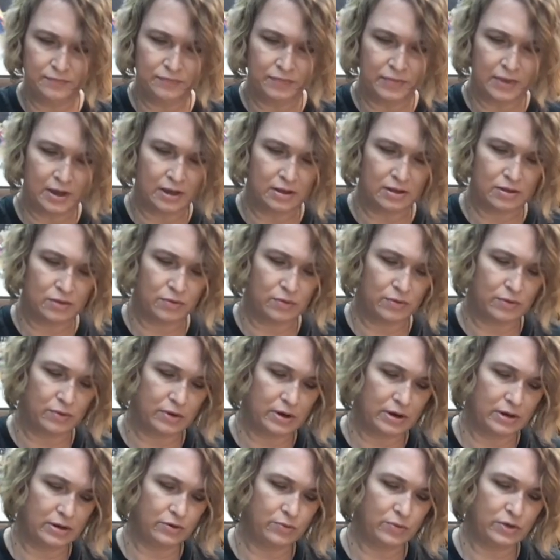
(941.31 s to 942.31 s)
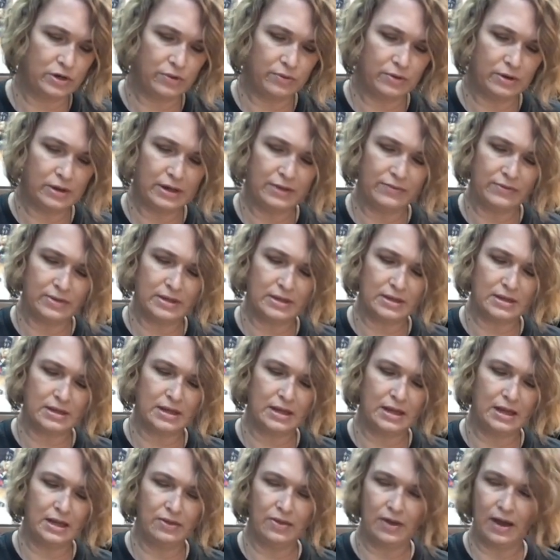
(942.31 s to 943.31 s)
so we don't want to leave his
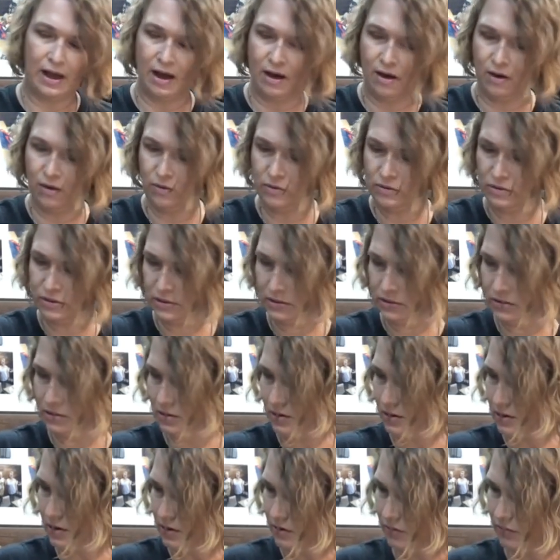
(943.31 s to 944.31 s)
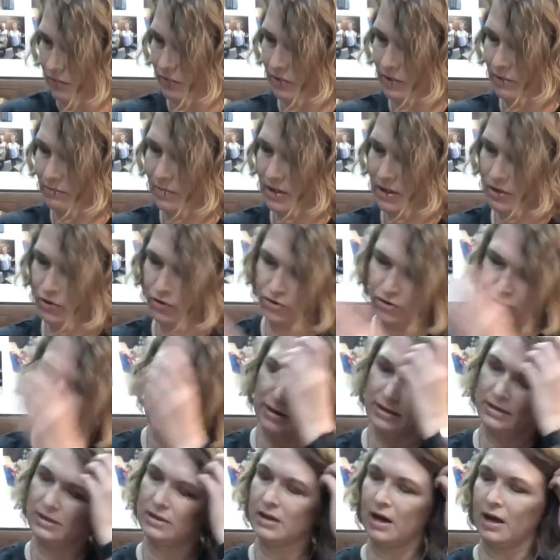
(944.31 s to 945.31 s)
teeth out. We want to make sure
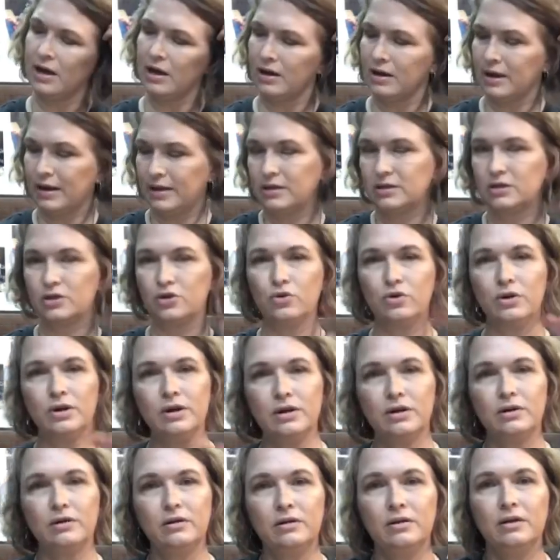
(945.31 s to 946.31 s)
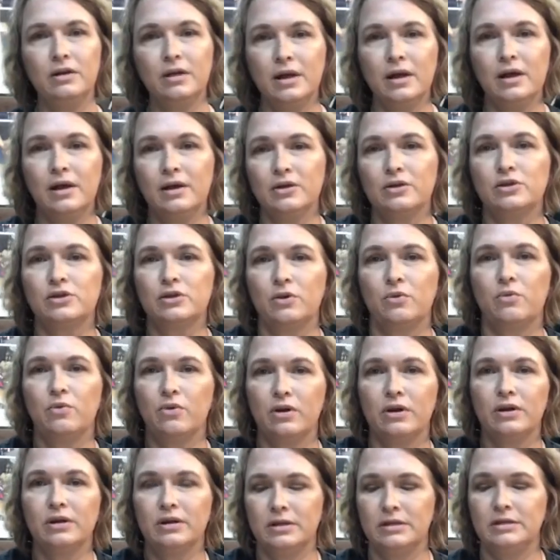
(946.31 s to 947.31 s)
he's got a nice grill. So
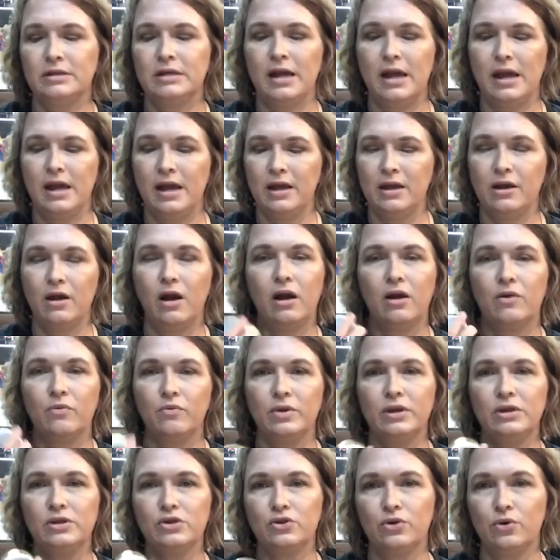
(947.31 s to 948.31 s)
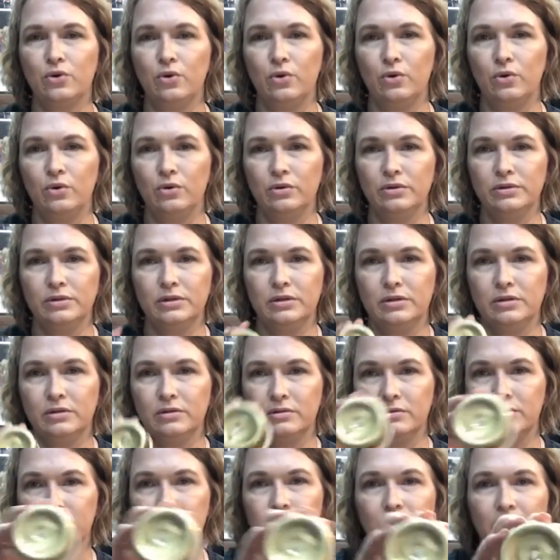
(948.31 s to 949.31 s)
we're going to take our rich gold
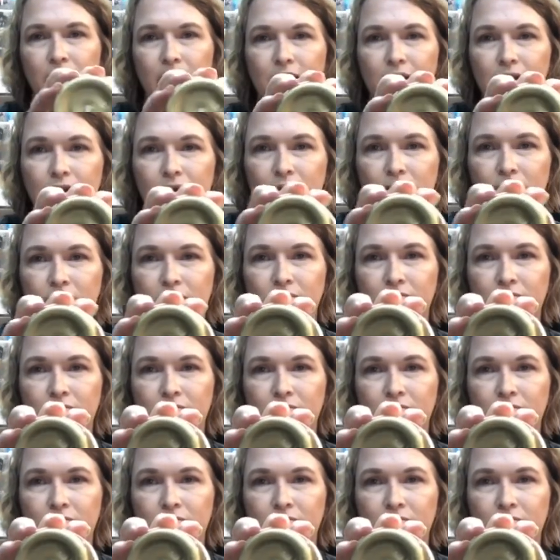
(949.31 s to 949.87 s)
right here,